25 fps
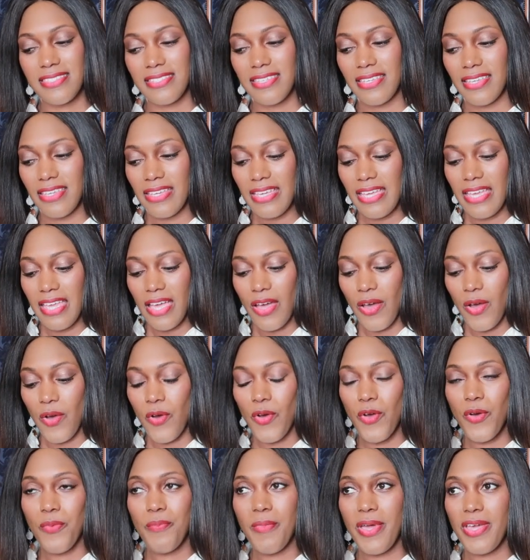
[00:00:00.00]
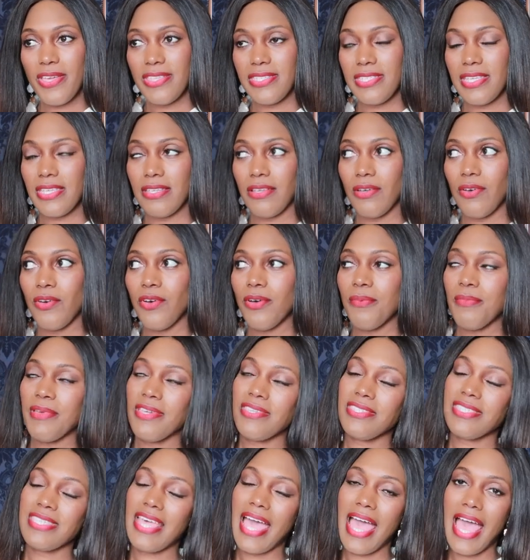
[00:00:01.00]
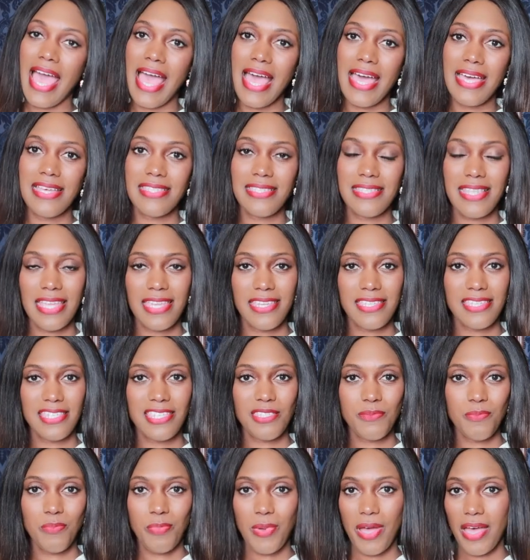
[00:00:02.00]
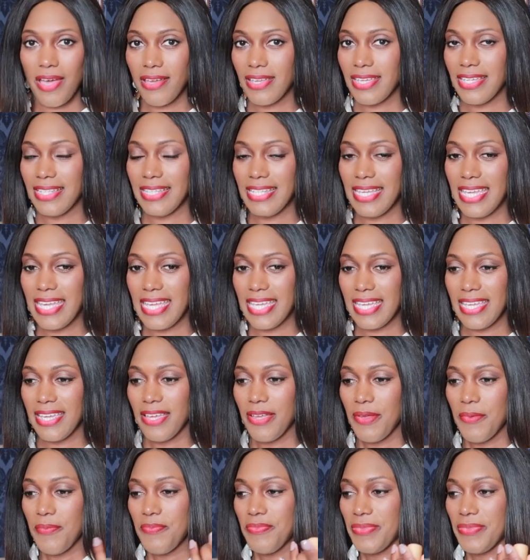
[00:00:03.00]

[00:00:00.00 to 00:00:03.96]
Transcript: It almost has like a sparkling